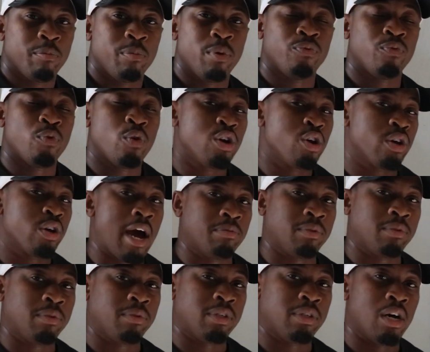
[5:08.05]
before you're
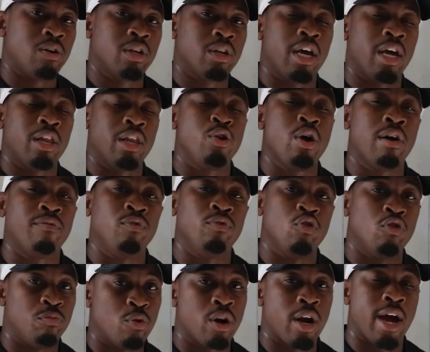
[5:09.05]
capped out and you
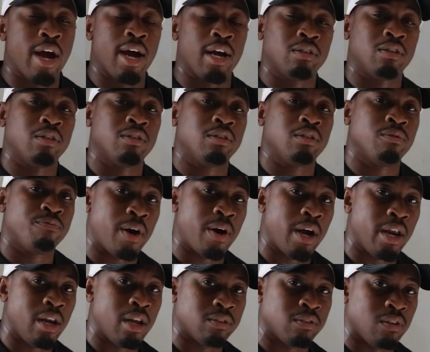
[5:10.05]
have no more access to
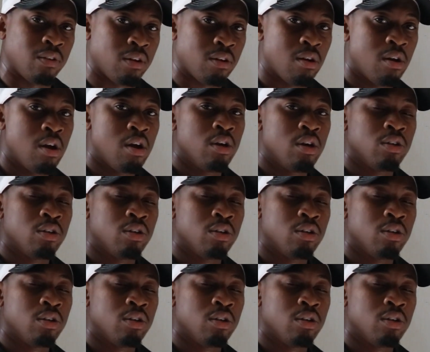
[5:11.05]
financing.